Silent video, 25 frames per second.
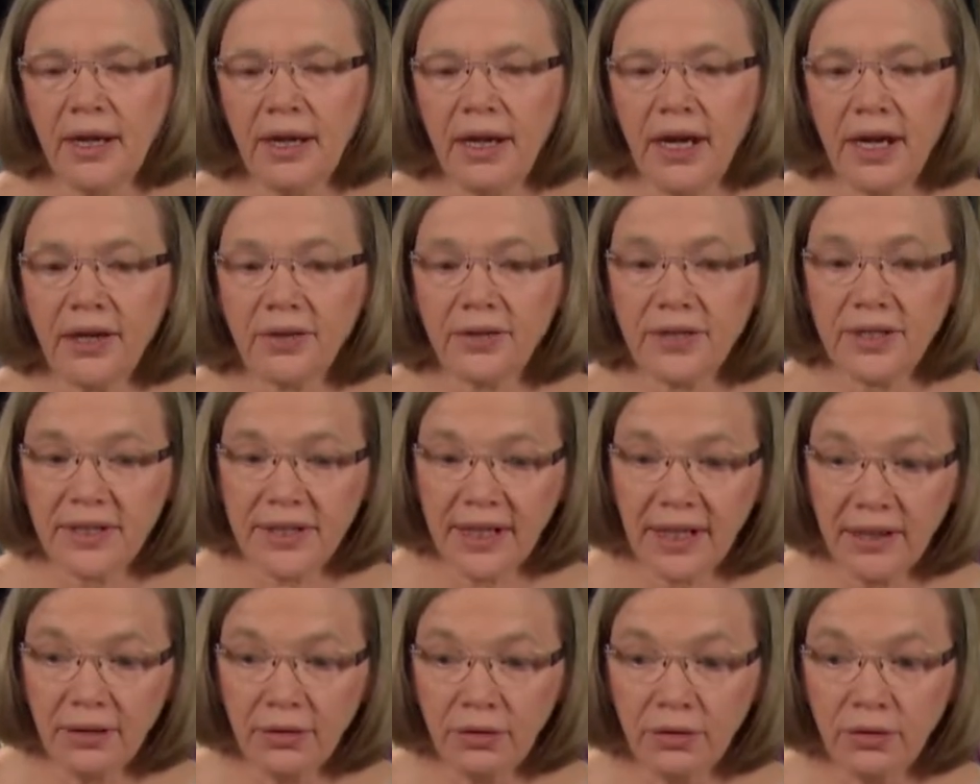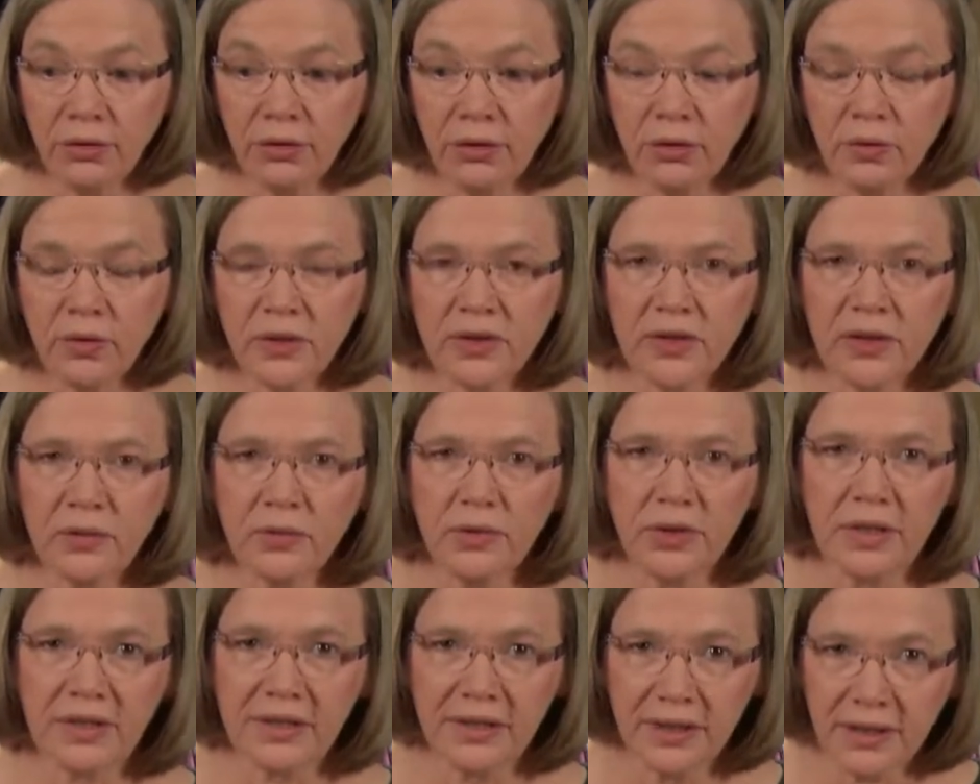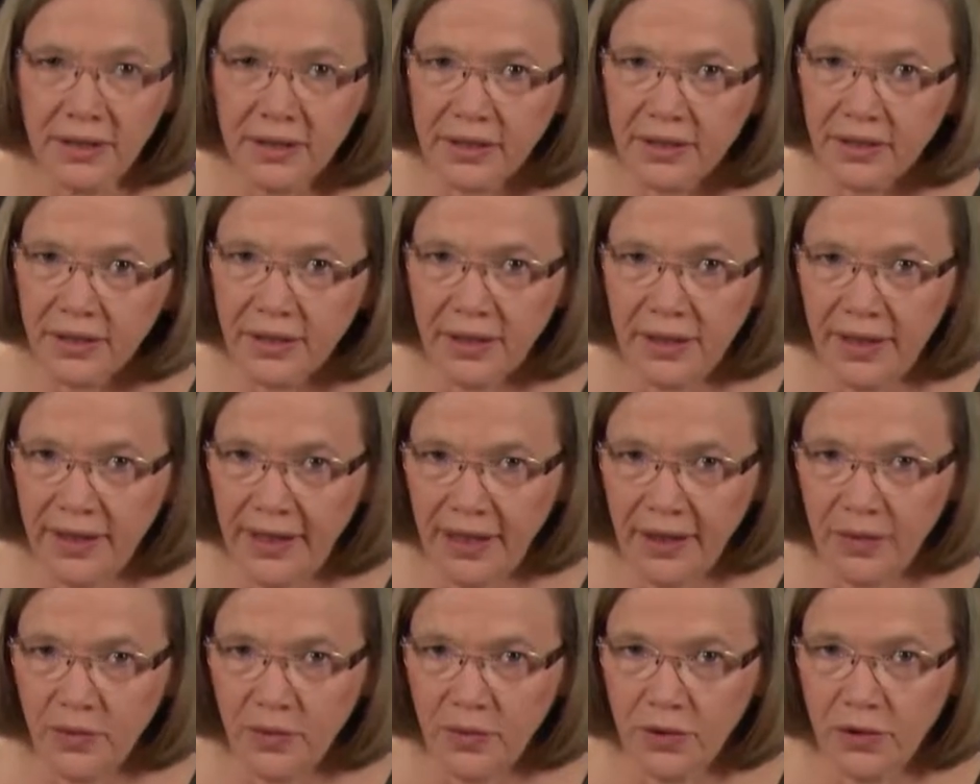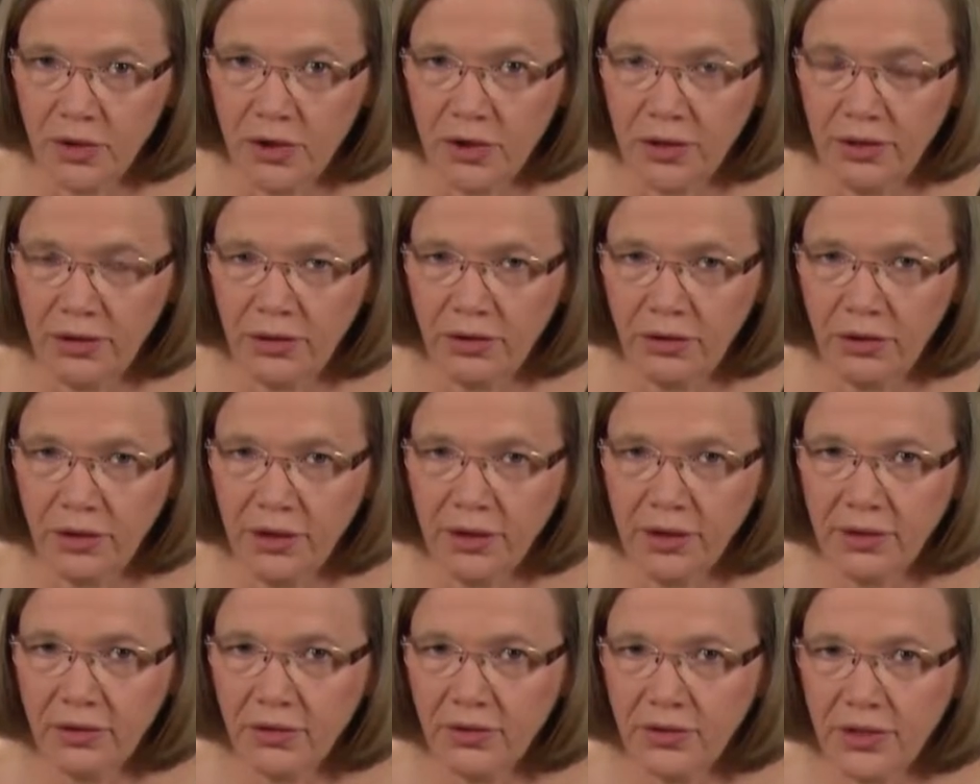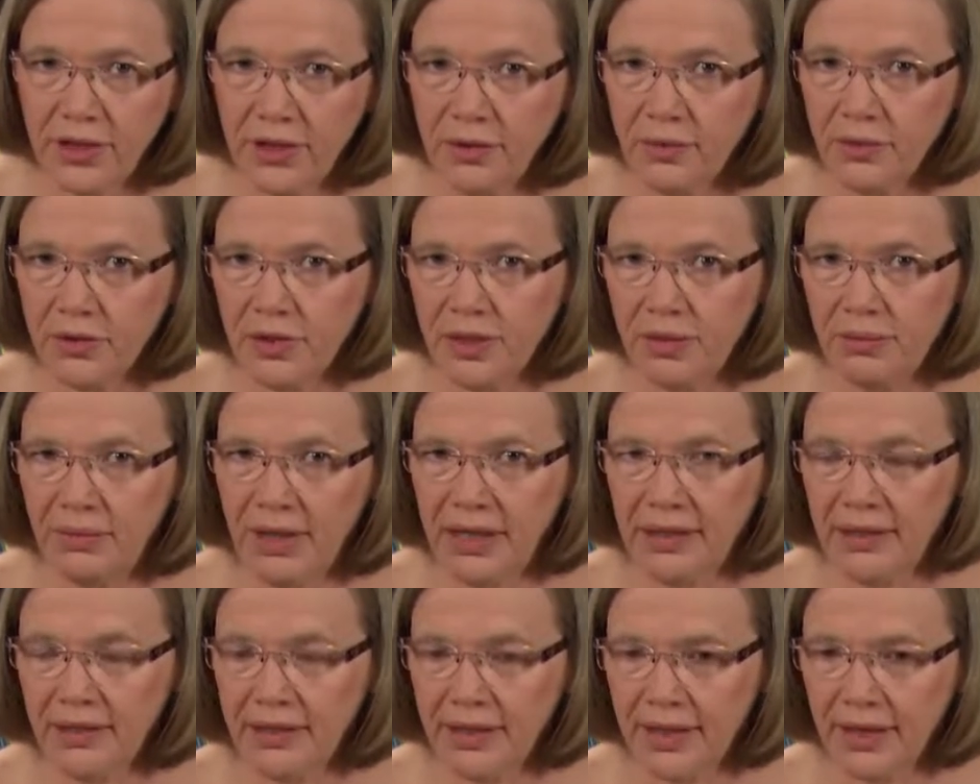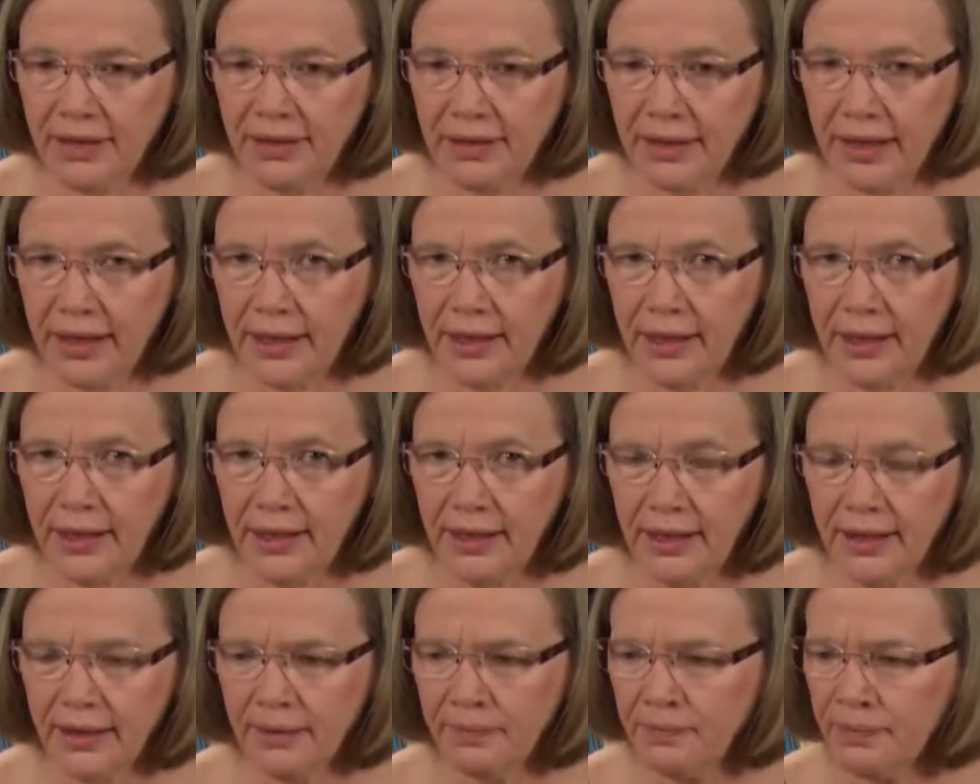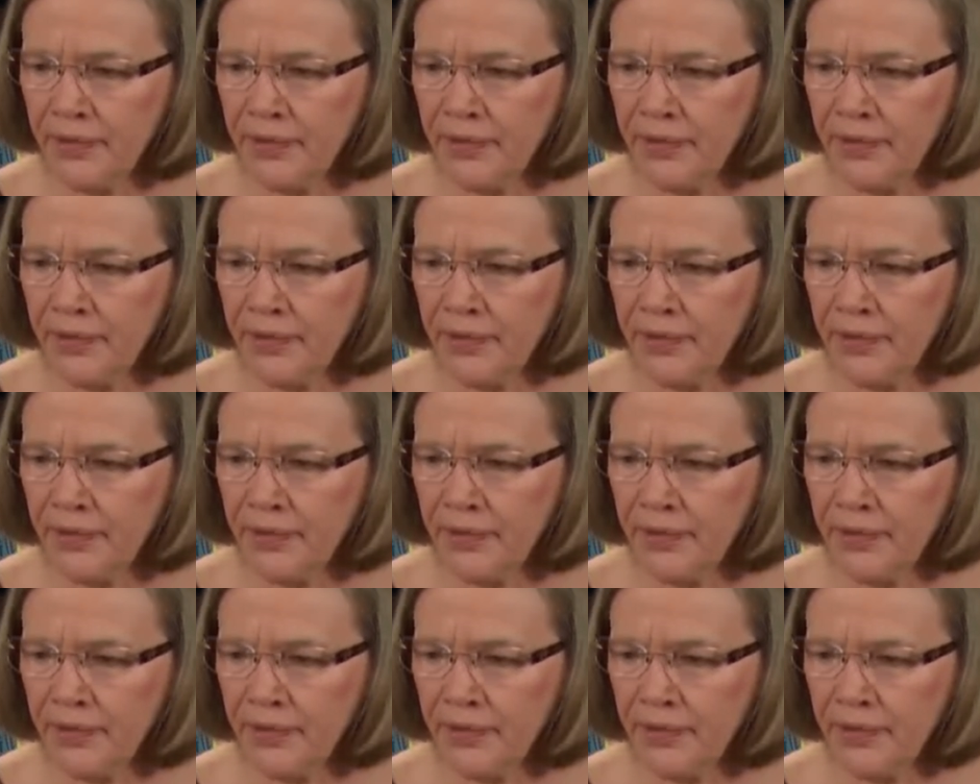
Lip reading: Our son, who was a resistant language learner, because he was the math science kind of guy,